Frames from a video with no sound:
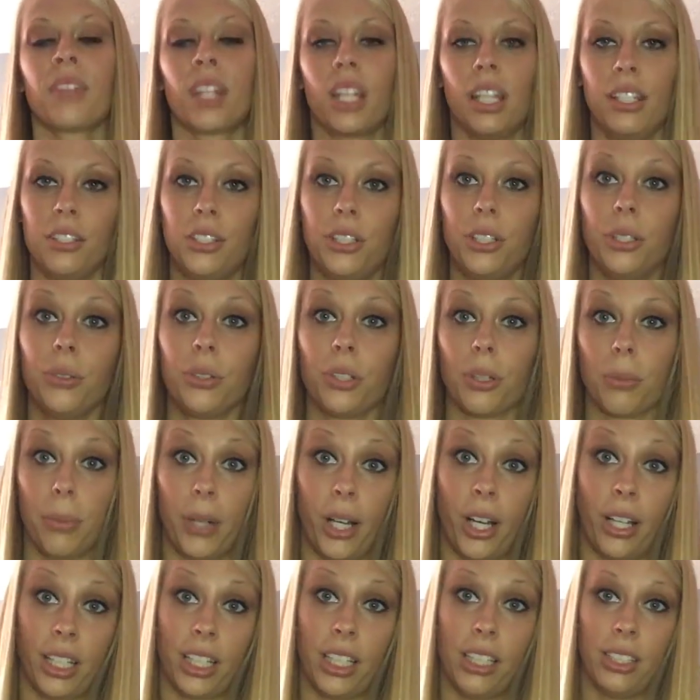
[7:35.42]
and two, your
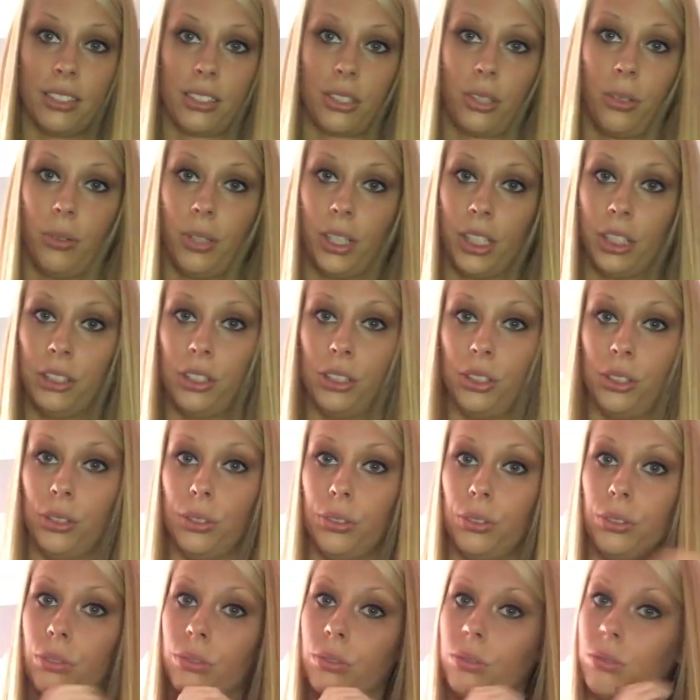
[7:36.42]
body is going
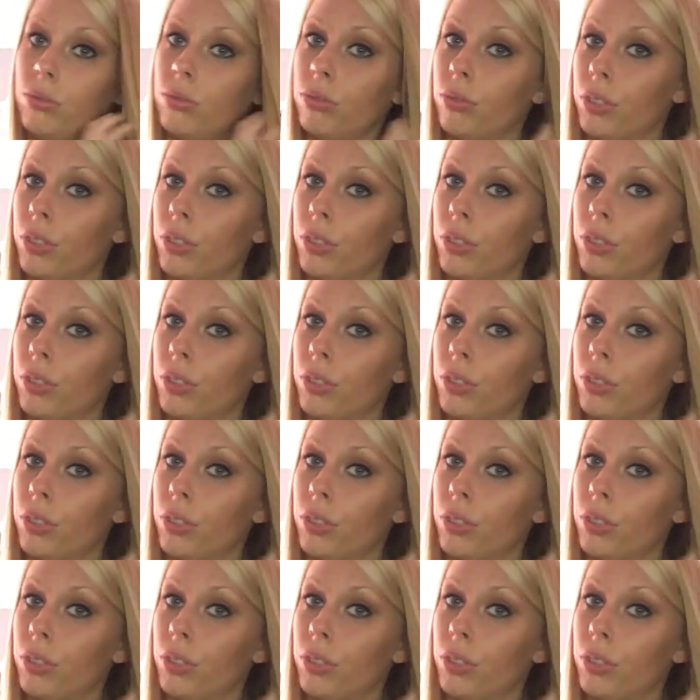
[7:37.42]
to